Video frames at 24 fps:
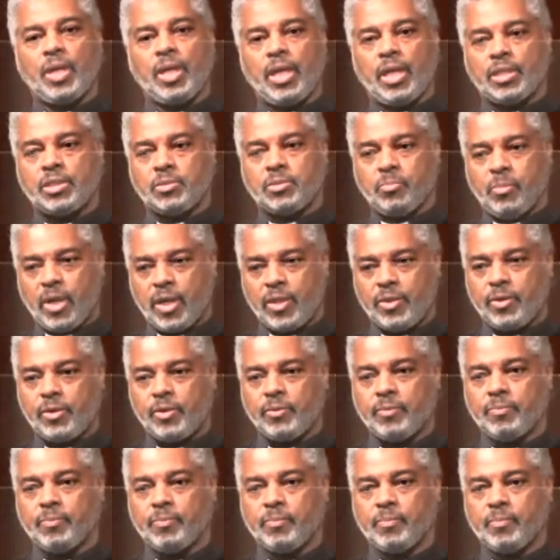his
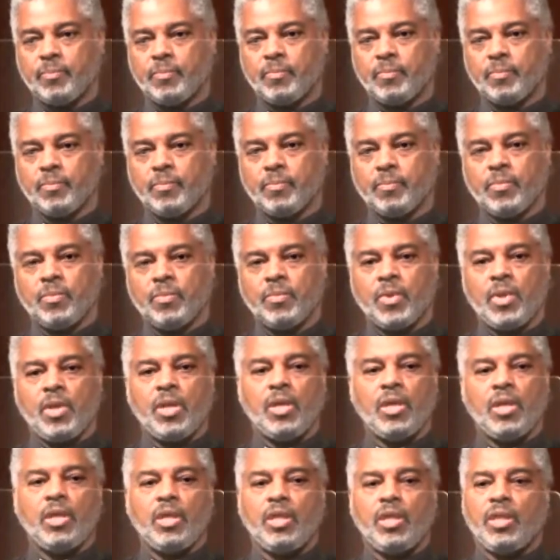mother,
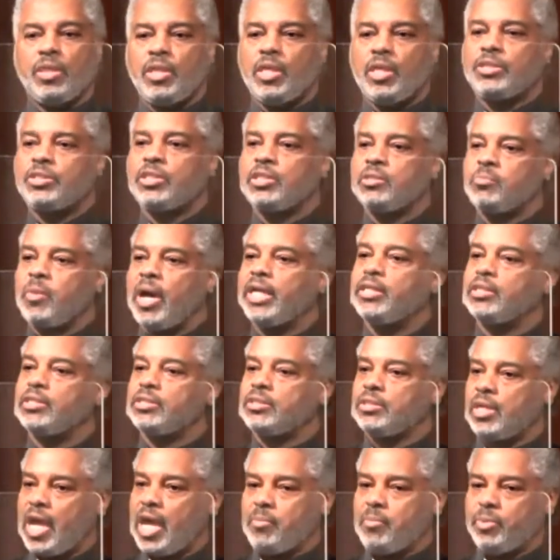This is my
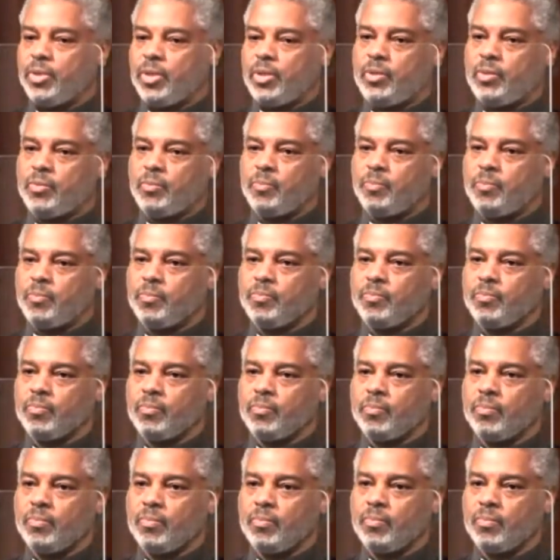disciple,
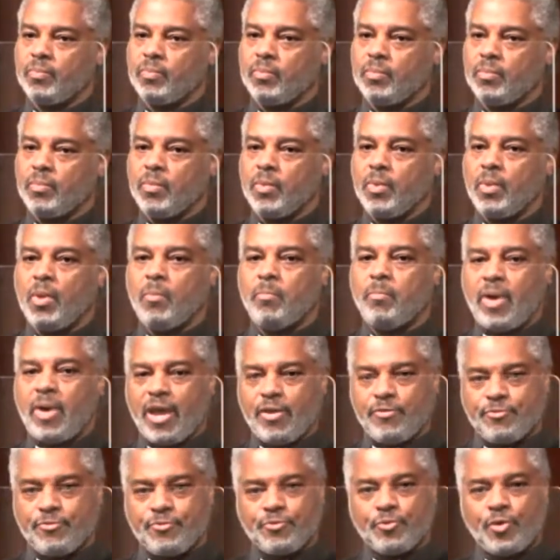
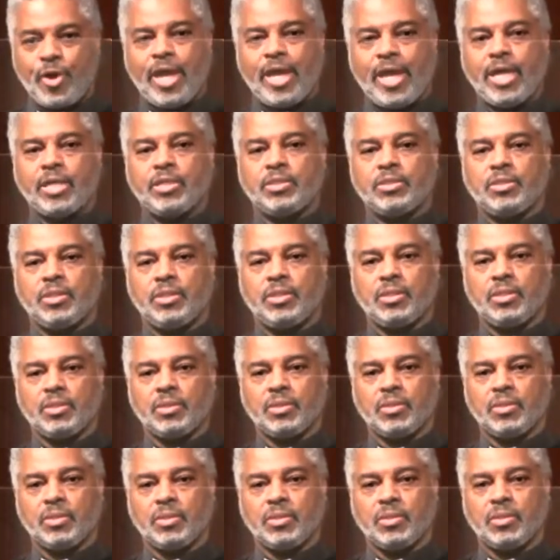my friend.
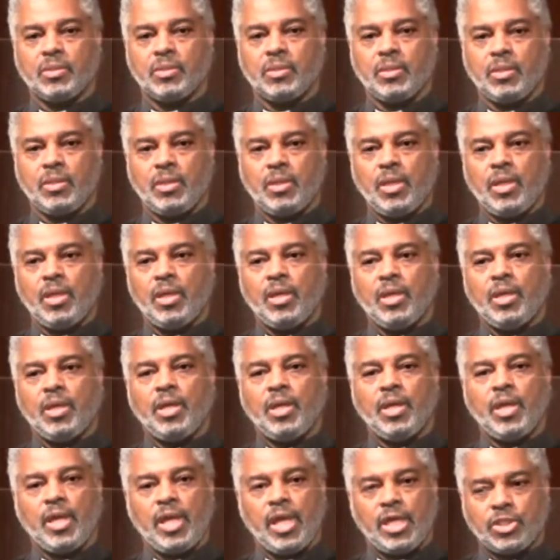
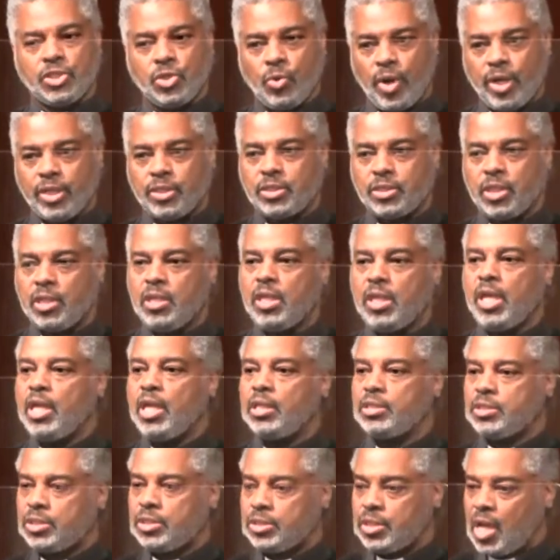He's going to
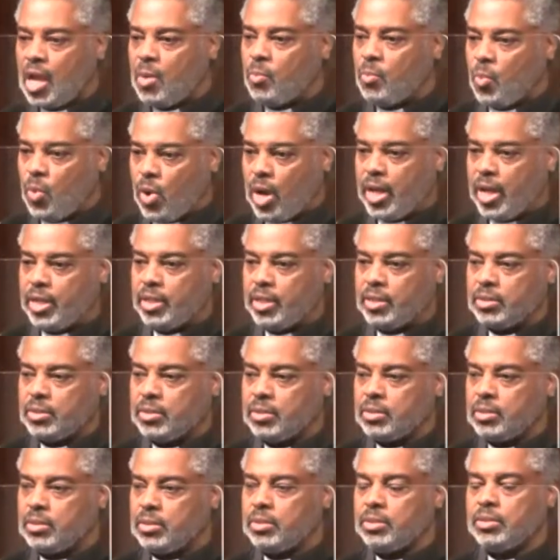need someone
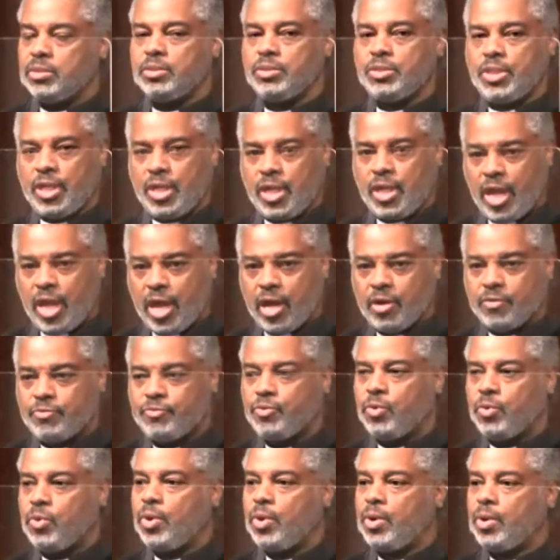to care
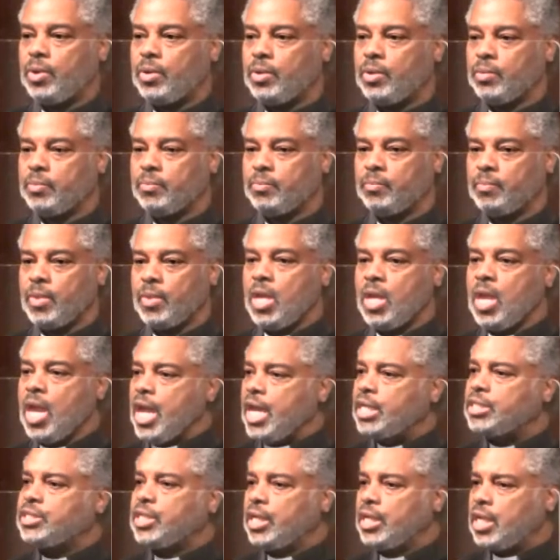for.
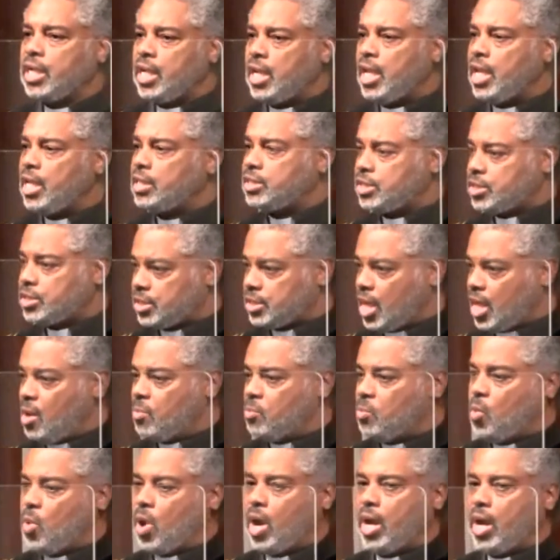He's going to need
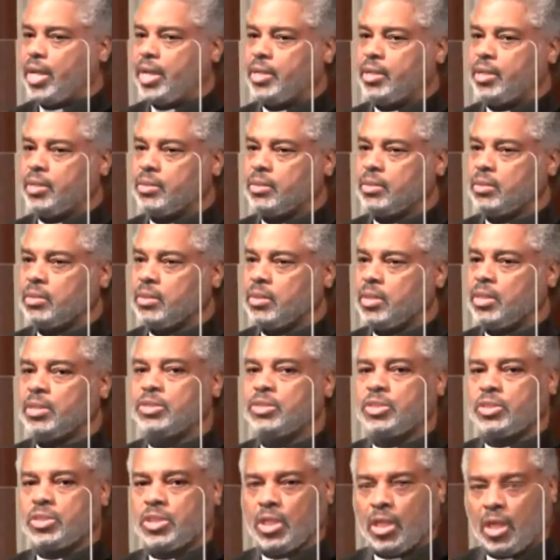someone
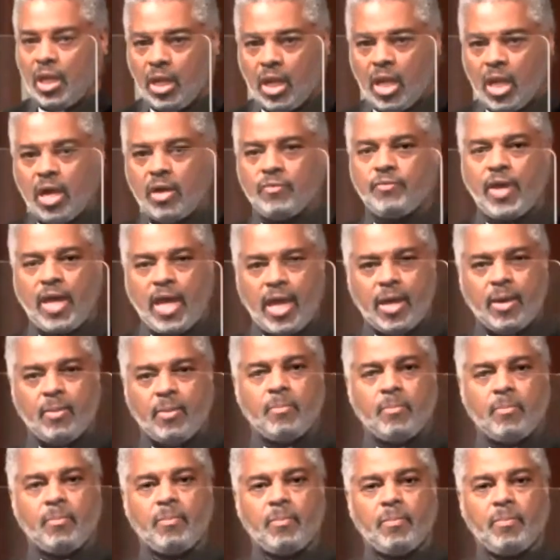to love
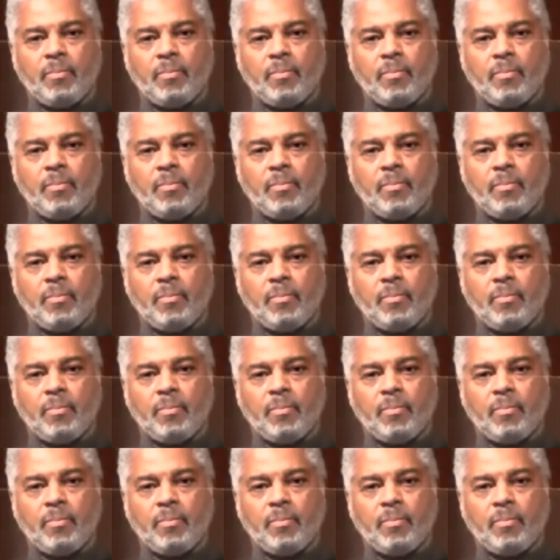him